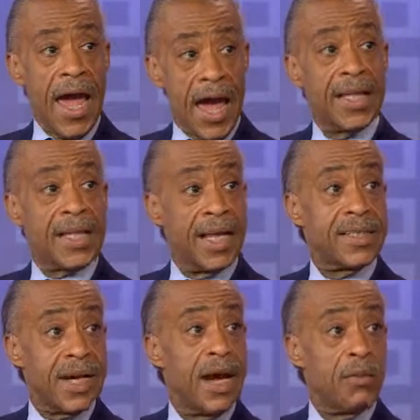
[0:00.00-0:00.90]
At that
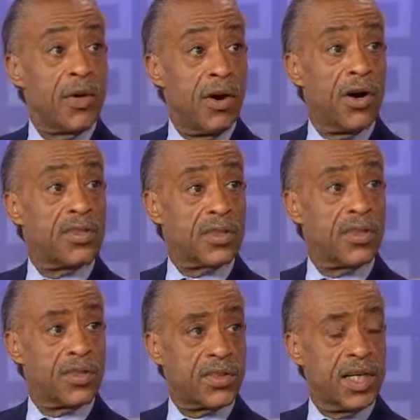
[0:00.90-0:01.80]
time, we
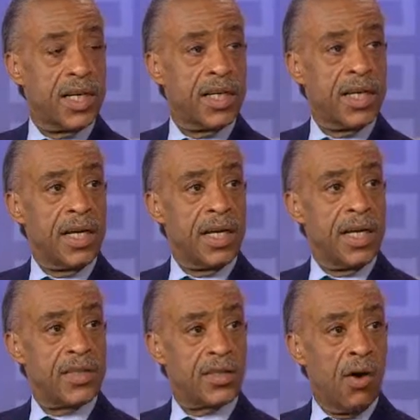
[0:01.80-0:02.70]
also said,
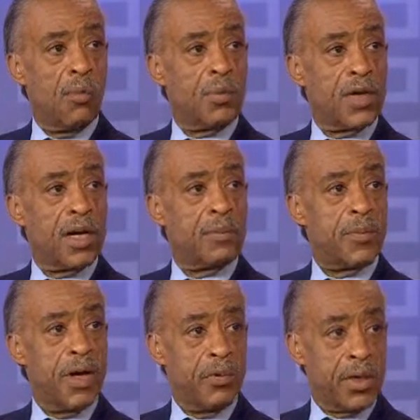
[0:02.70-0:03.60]
let's open
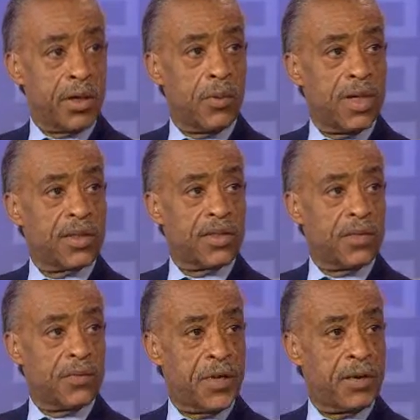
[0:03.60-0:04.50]
up a request to
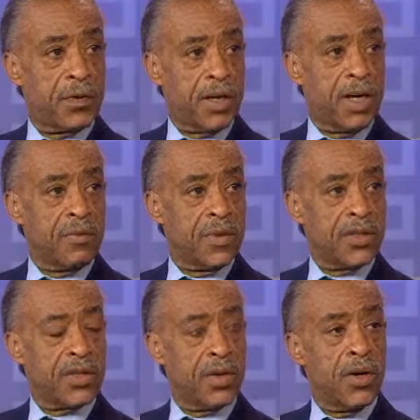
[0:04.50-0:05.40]
the federal government.
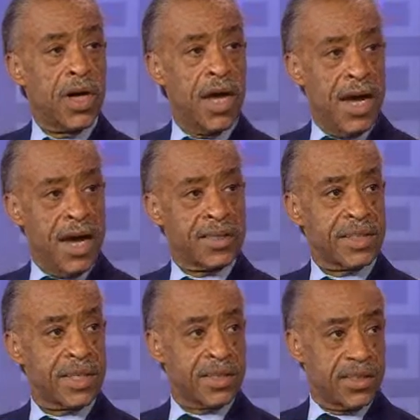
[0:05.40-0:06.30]
So
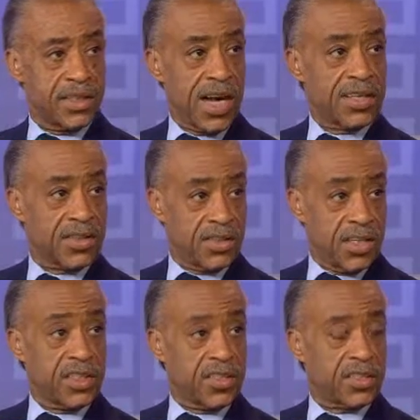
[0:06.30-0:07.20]
asking the
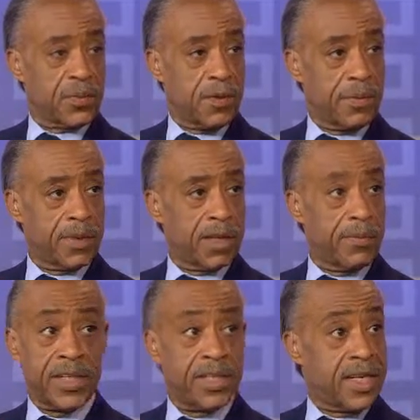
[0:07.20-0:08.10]
Justice Department to
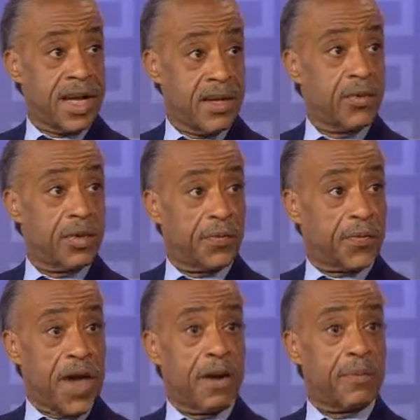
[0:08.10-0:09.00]
come in is not new. The
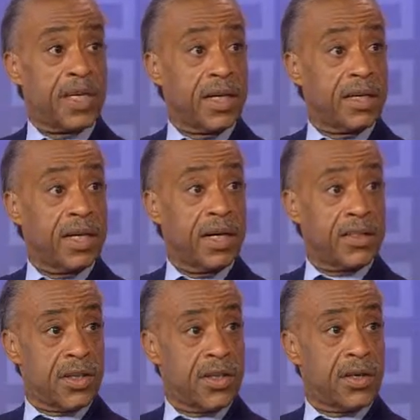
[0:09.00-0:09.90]
family and
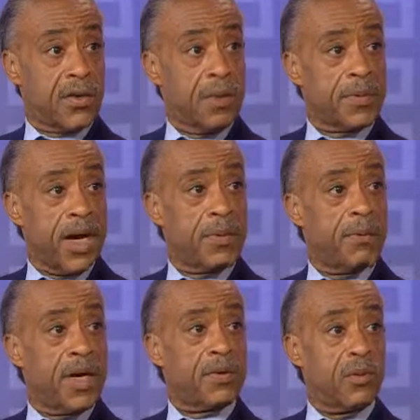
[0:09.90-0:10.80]
Attorney Crump and I
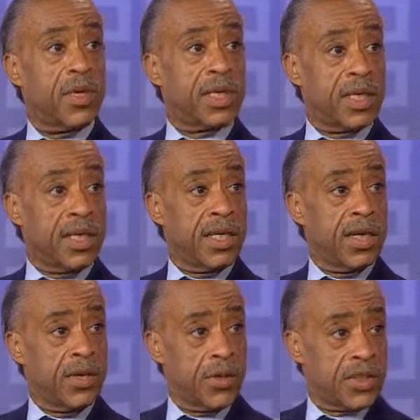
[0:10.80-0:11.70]
met with the
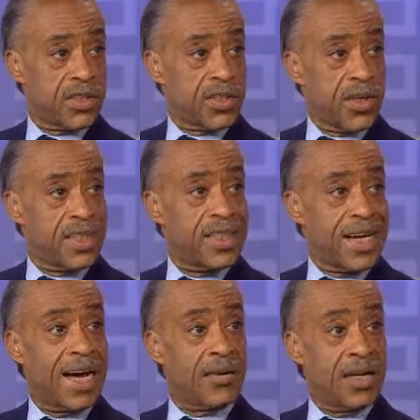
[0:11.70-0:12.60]
U.S. Attorney
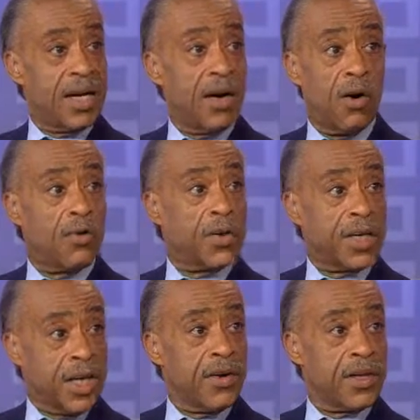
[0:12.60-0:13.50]
down there over a
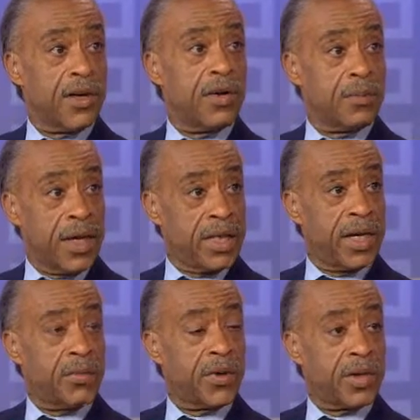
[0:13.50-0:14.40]
year ago and made
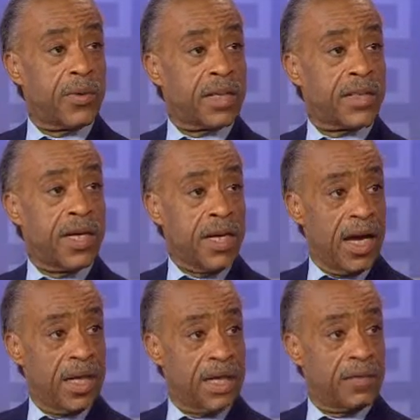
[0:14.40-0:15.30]
that request,
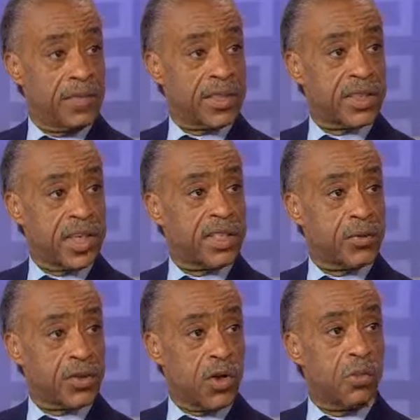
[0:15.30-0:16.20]
and the
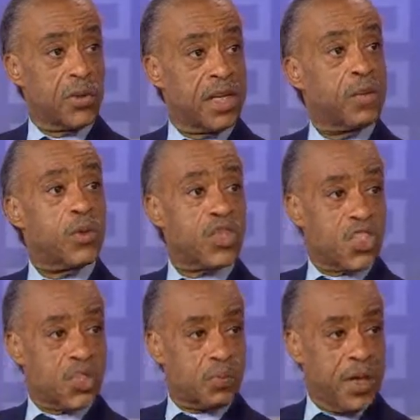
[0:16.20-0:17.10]
investigation was open. It was
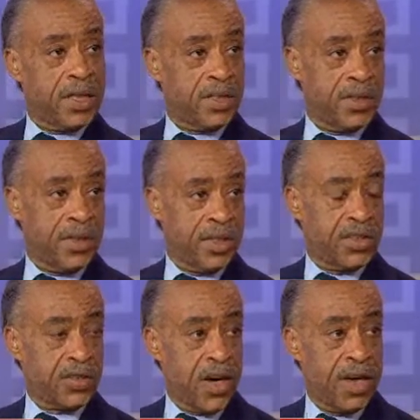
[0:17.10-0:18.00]
suspended during
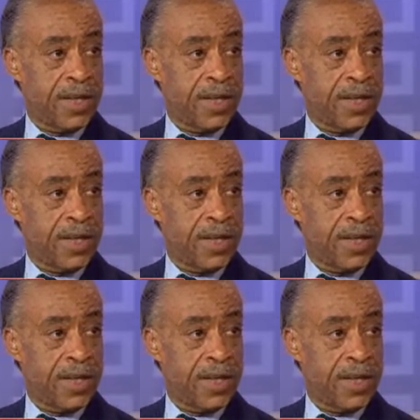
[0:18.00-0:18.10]
this trial.